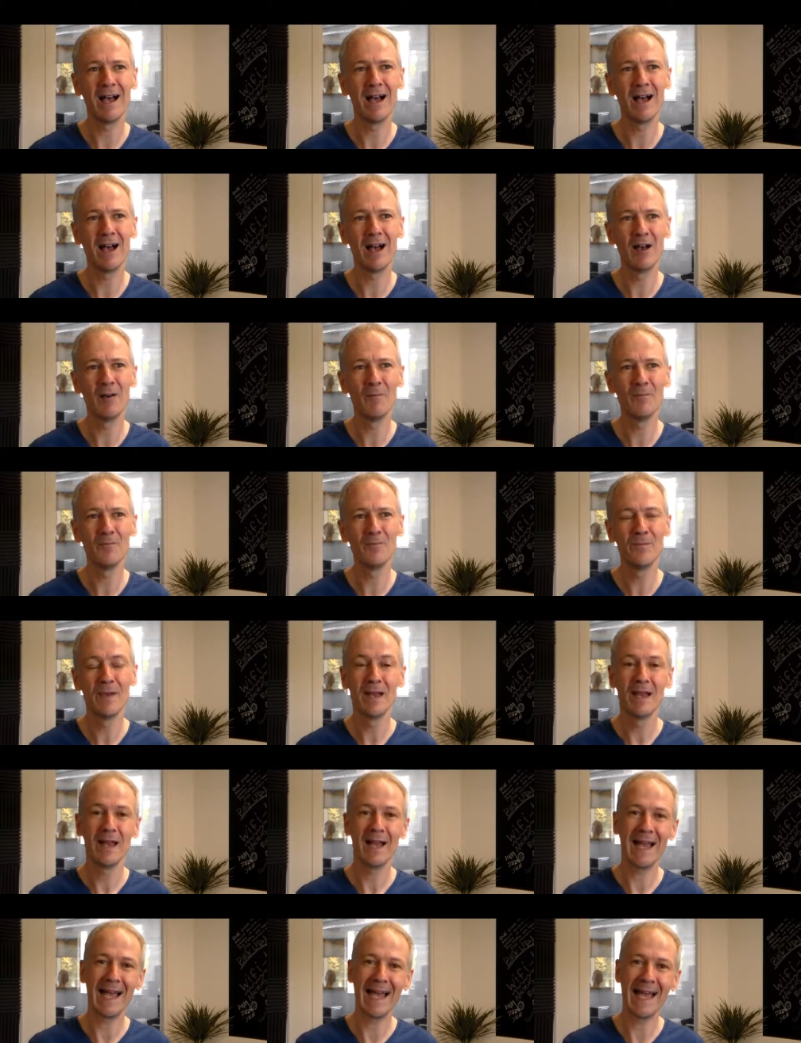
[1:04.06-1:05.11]
Um,
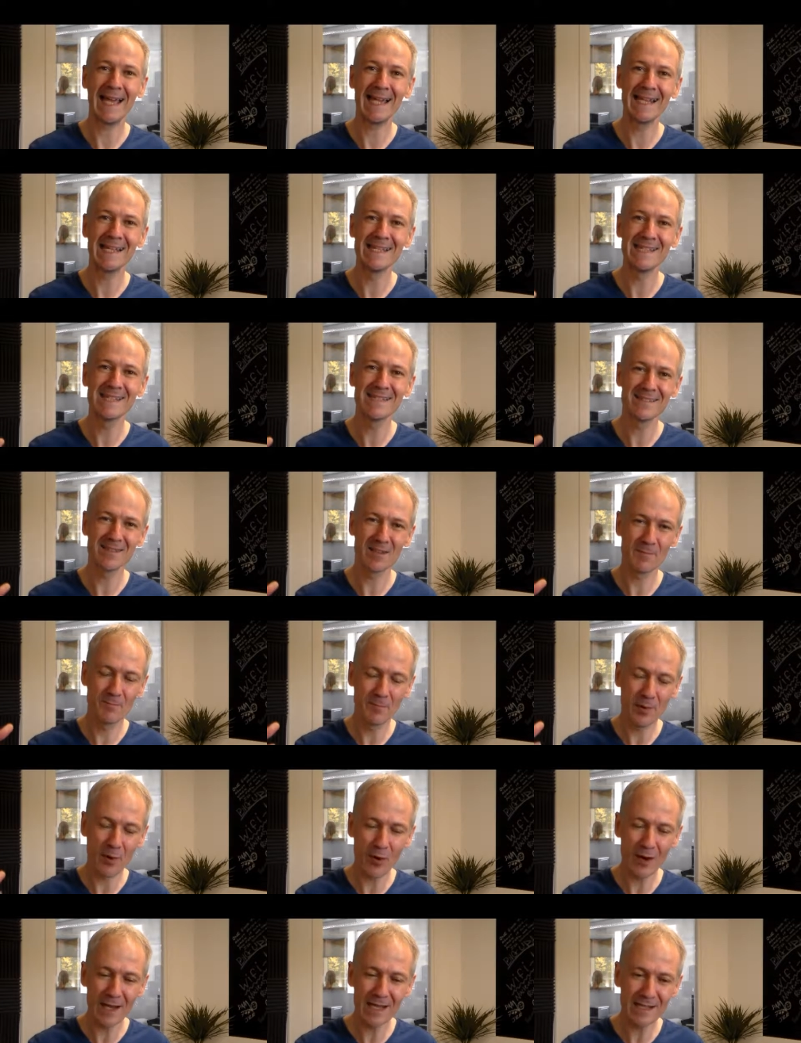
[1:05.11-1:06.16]
and the
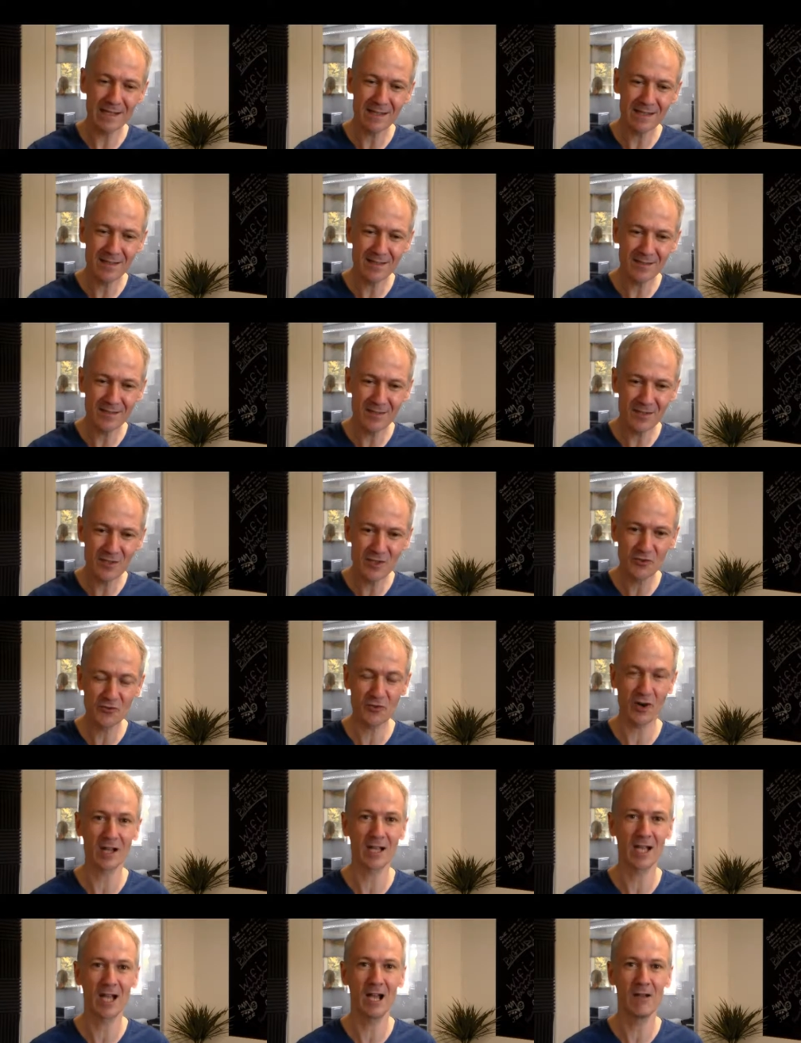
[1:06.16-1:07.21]
point
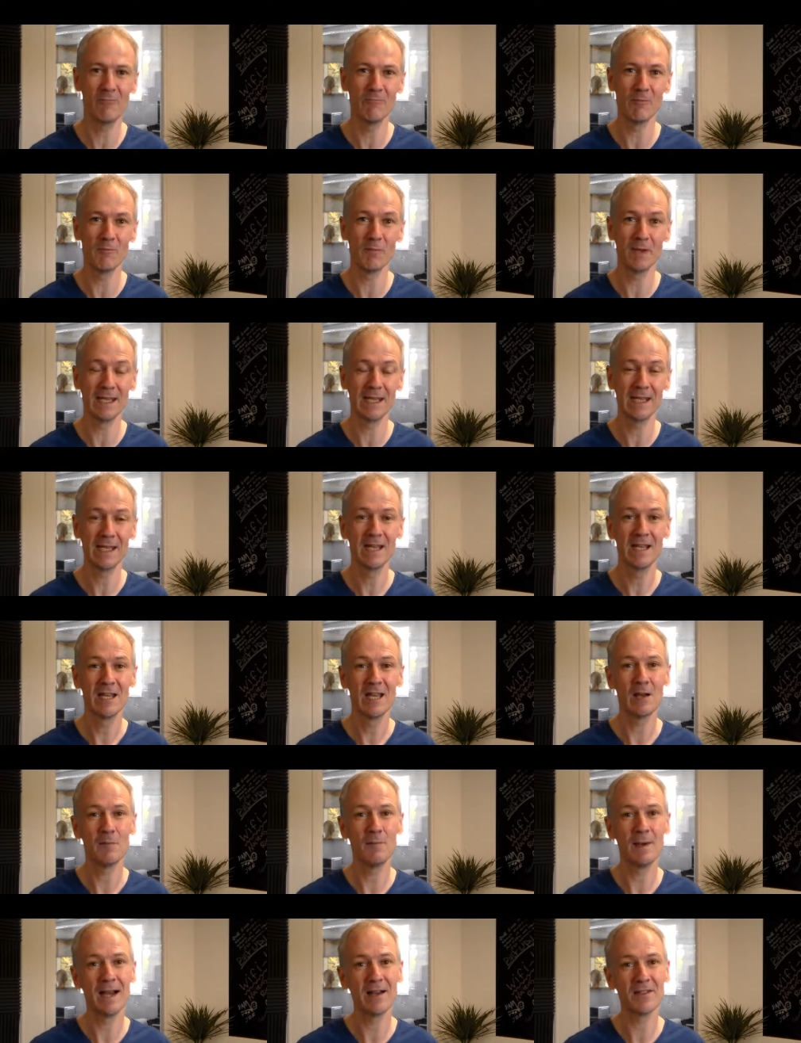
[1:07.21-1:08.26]
struck home with me
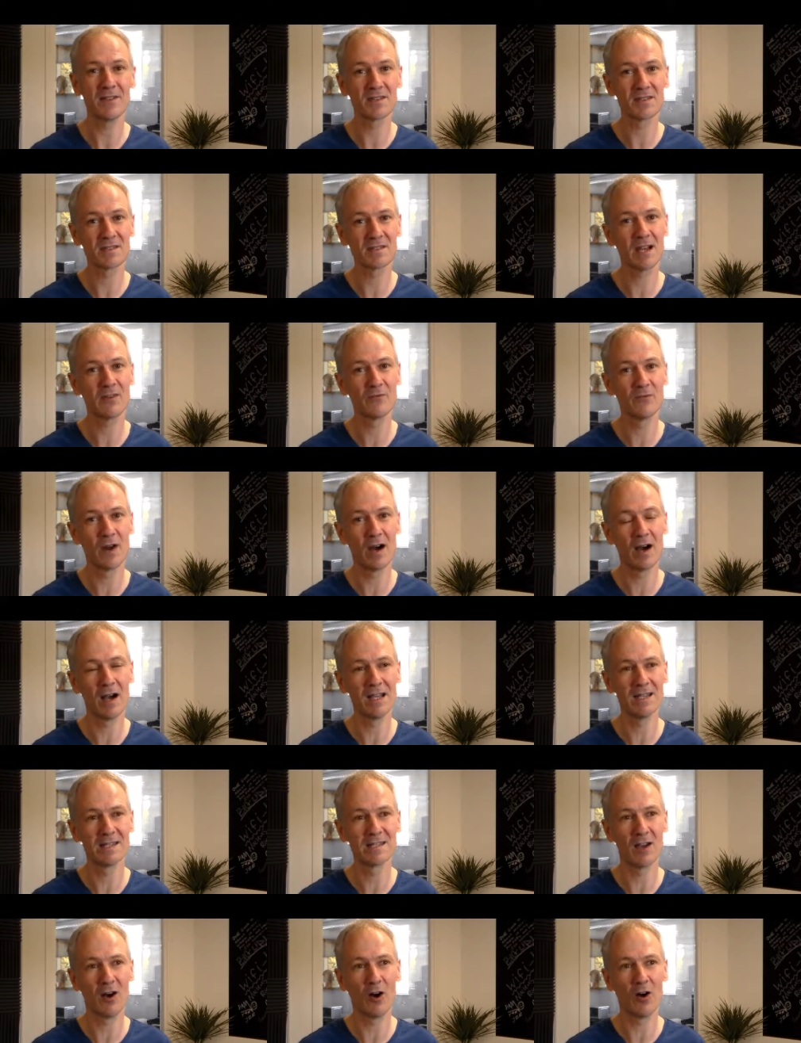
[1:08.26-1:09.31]
about the
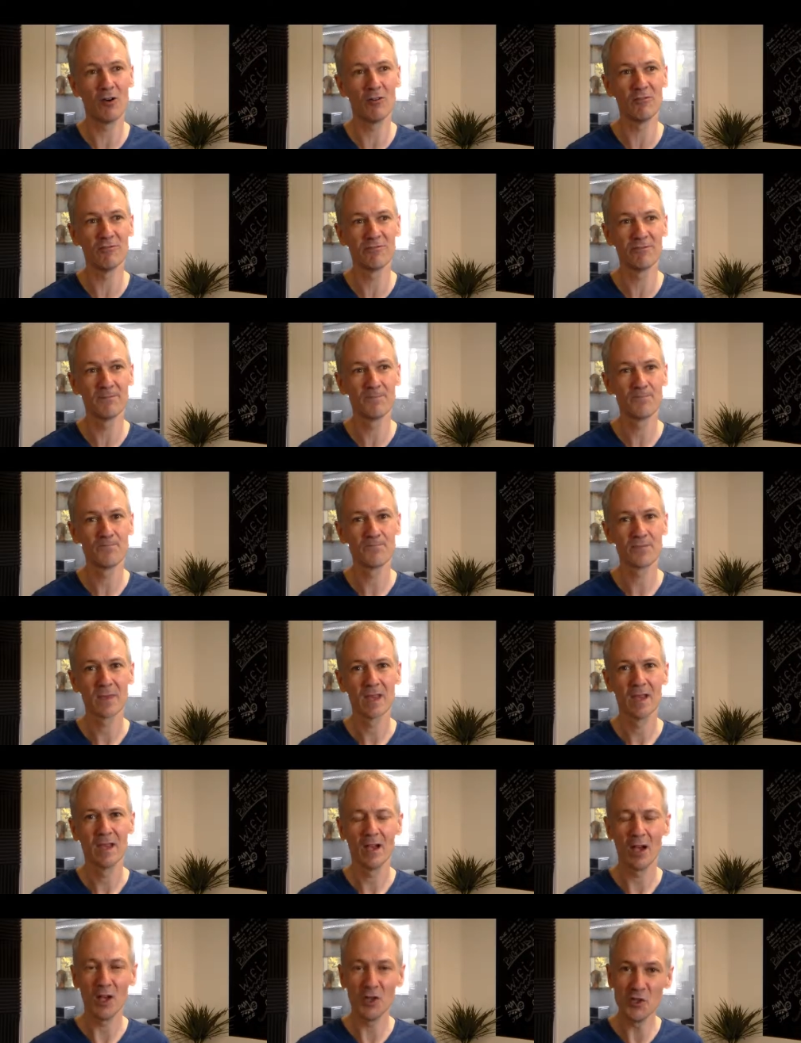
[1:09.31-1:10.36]
sunrise of
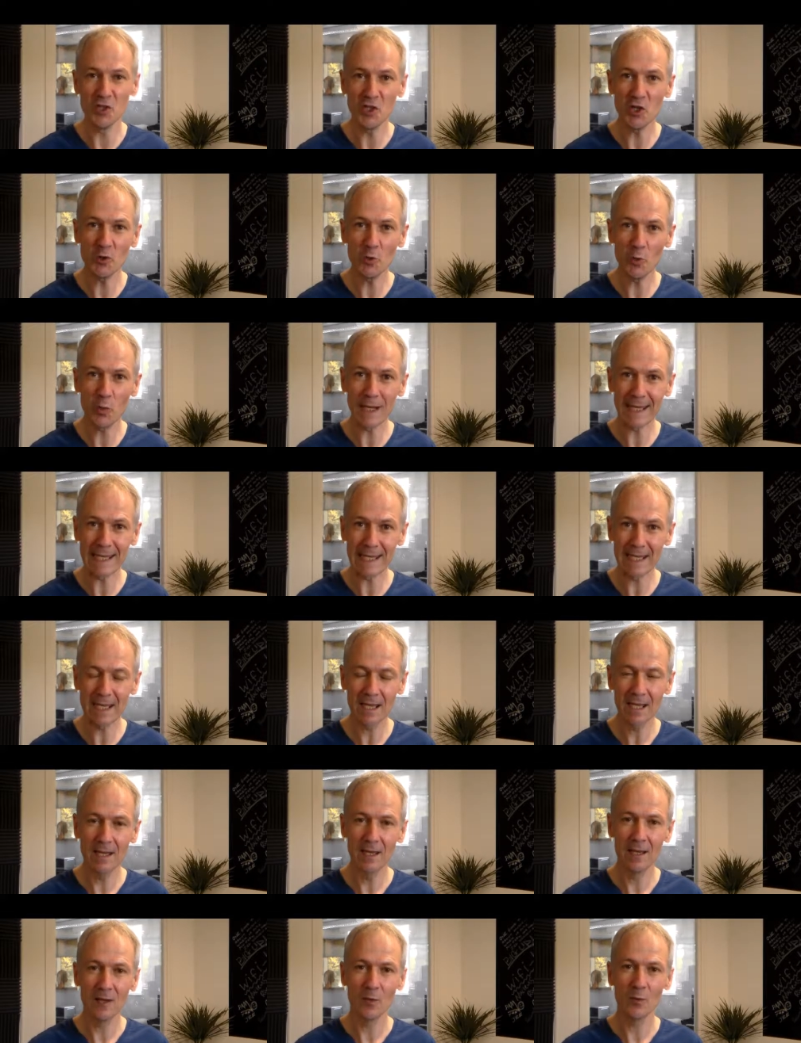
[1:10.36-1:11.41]
a new
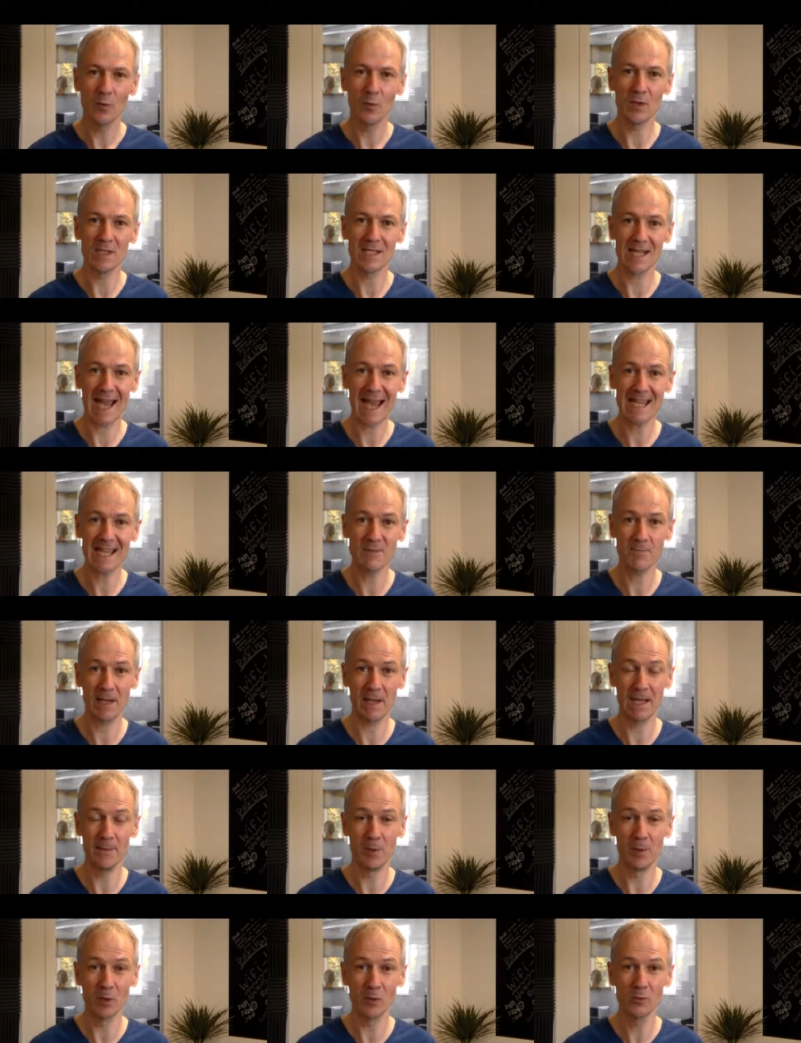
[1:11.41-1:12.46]
week, which has
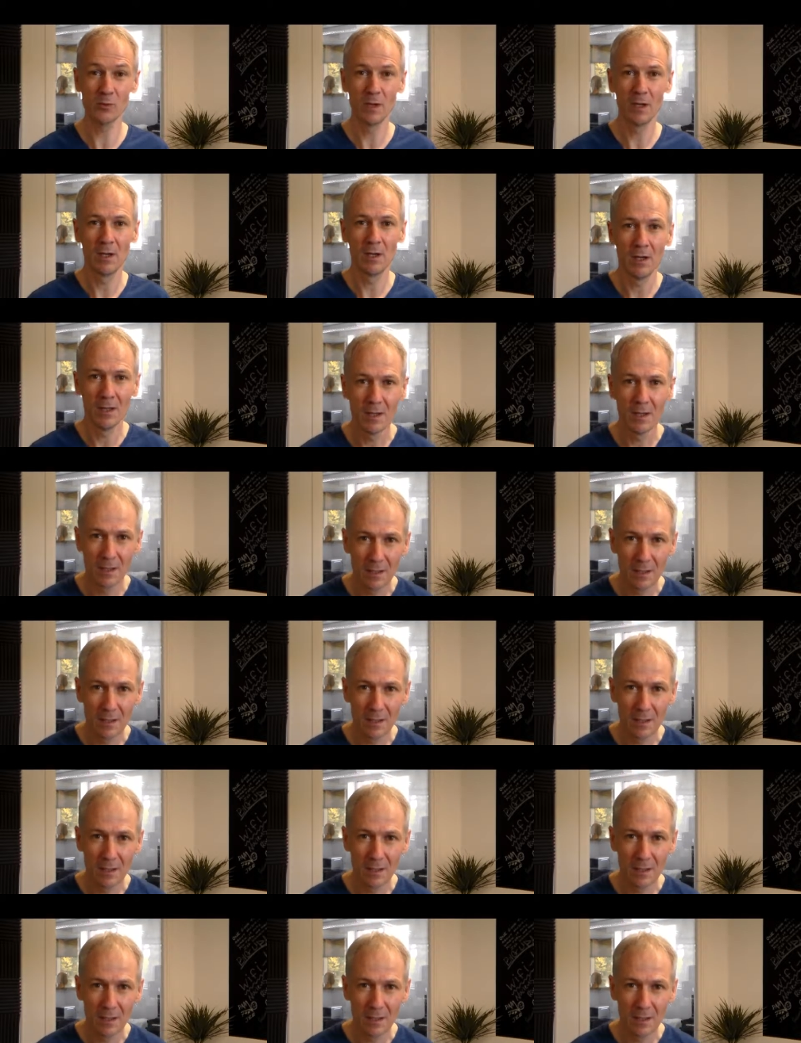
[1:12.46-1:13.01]
people